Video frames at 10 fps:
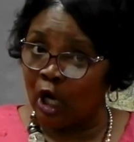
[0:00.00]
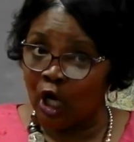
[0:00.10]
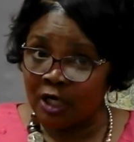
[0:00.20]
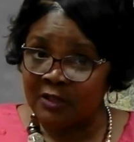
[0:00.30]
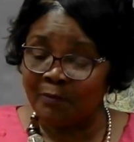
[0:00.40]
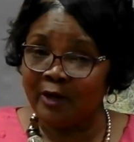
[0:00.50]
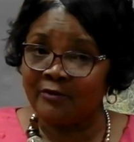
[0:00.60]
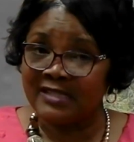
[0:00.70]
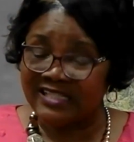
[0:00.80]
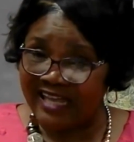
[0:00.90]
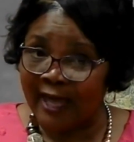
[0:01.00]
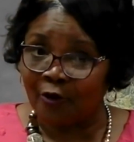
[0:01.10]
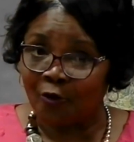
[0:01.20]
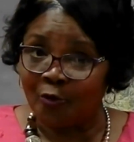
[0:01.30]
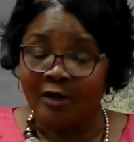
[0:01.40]
her spirit
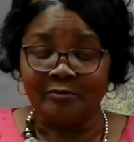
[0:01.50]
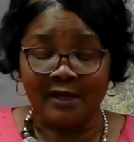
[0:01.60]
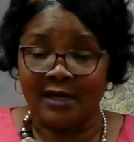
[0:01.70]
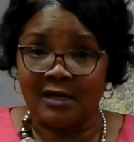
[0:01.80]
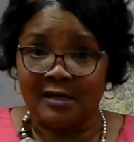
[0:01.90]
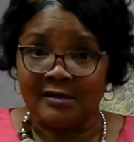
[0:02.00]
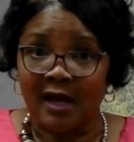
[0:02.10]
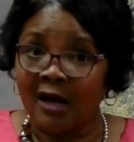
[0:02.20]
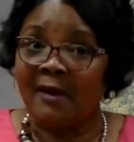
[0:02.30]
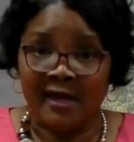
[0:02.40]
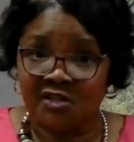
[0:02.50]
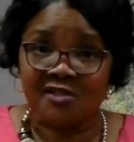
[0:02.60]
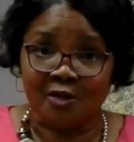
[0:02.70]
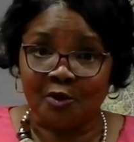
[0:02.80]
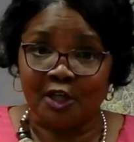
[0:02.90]
settled because I'm
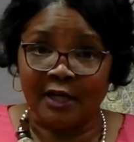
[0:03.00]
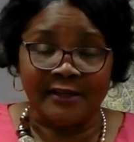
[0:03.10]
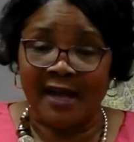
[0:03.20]
anxious on a good,